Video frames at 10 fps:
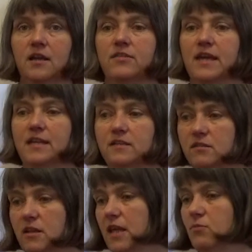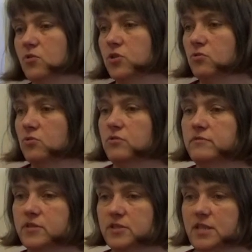then it will cure you
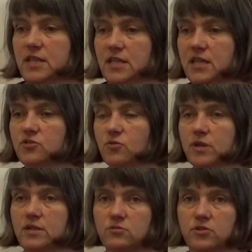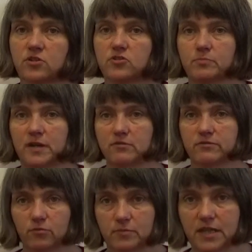of disease or illness or
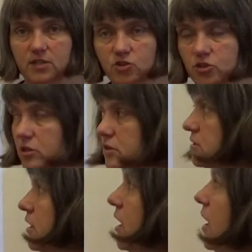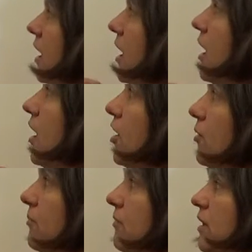malformation.
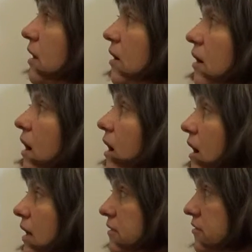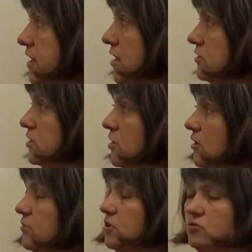The only
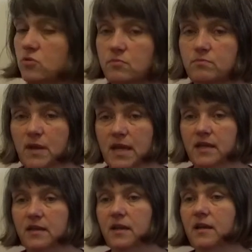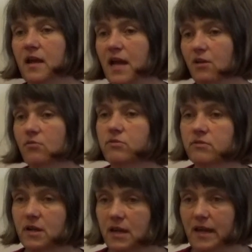time that you can make health
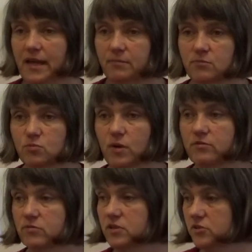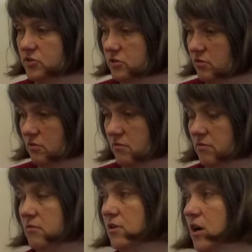claims, whether it's
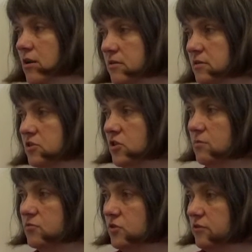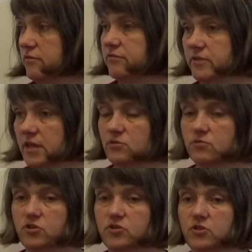in terms of
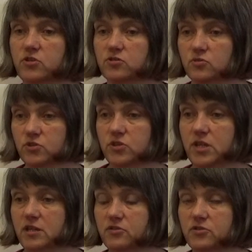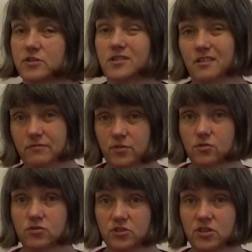illnesses or diseases, is if you
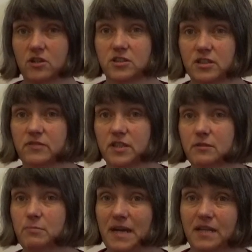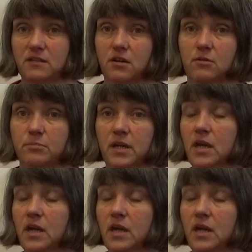can scientifically back it up.